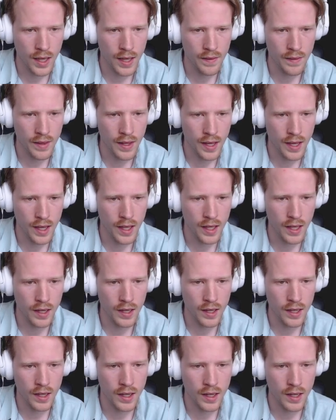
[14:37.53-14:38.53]
And
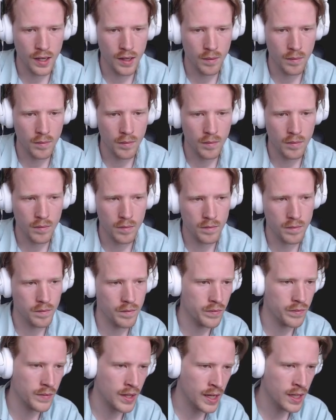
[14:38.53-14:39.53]
then
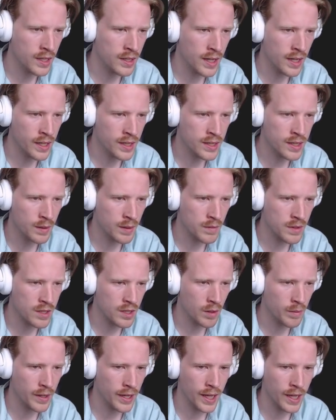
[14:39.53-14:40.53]
I could type
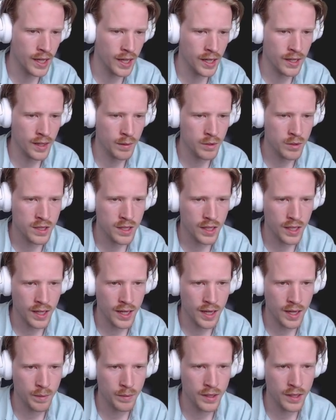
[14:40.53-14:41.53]
this all by hand. I'm just going
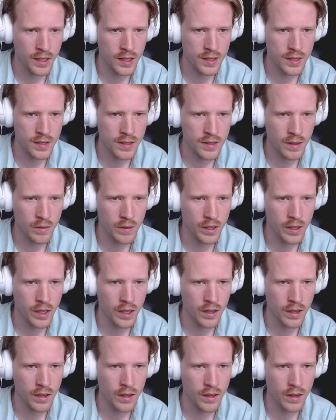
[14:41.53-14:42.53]
to copy the existing one
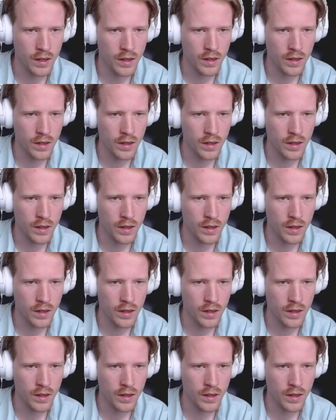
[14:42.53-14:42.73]
here.